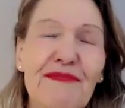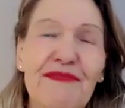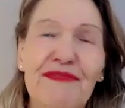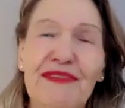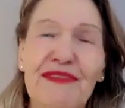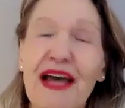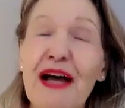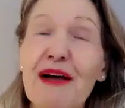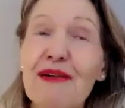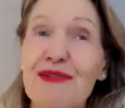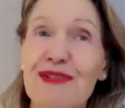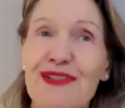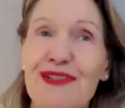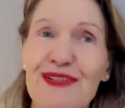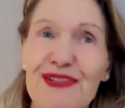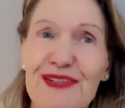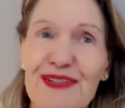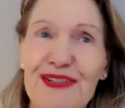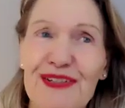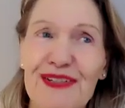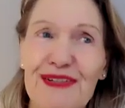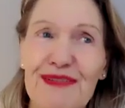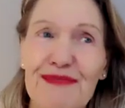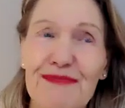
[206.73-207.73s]

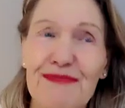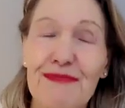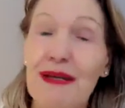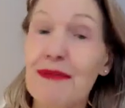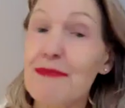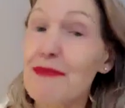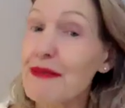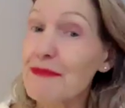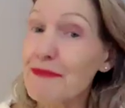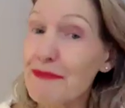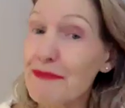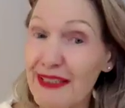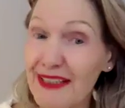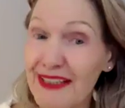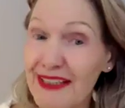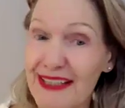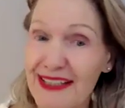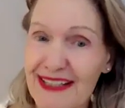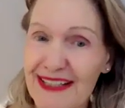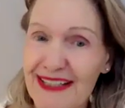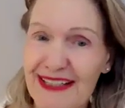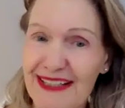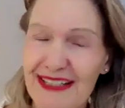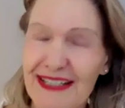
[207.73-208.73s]
thousands, maybe
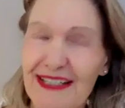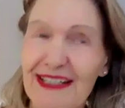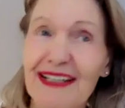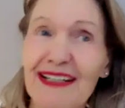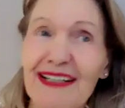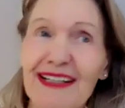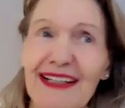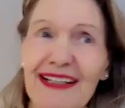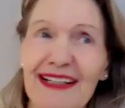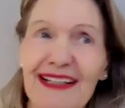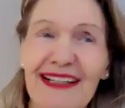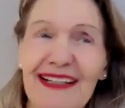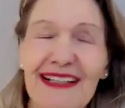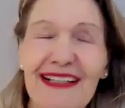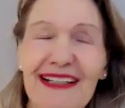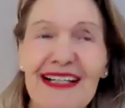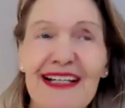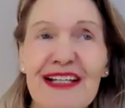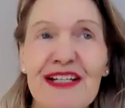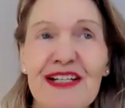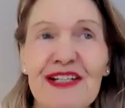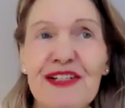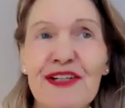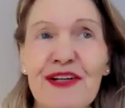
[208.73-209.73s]
billions.
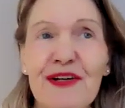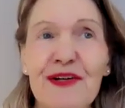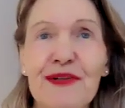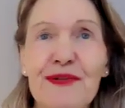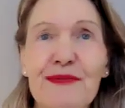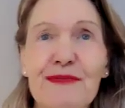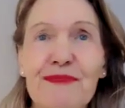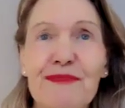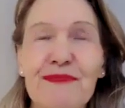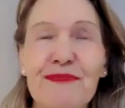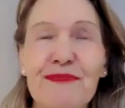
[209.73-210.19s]
So